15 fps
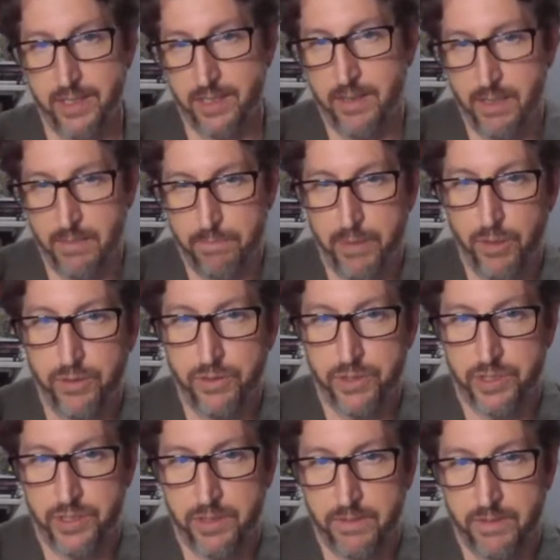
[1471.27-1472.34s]
It's it
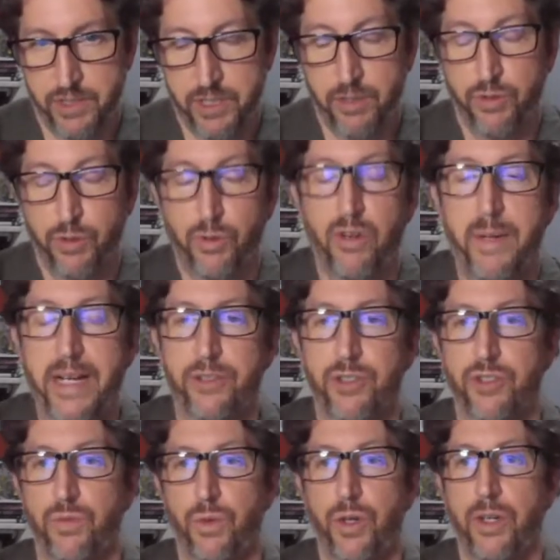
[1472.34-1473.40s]
builds still
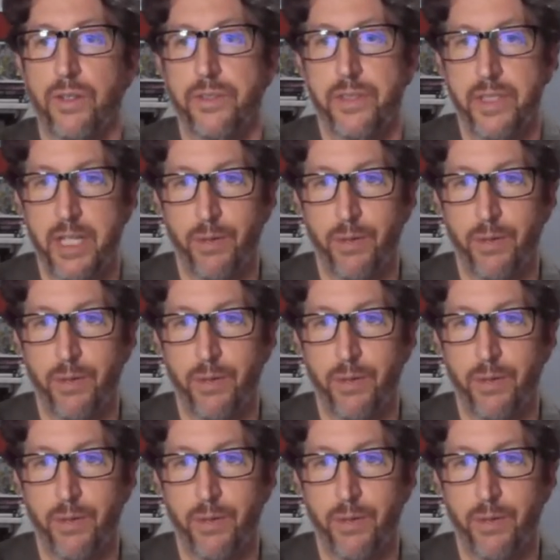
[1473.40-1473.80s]
Neuromancer's world.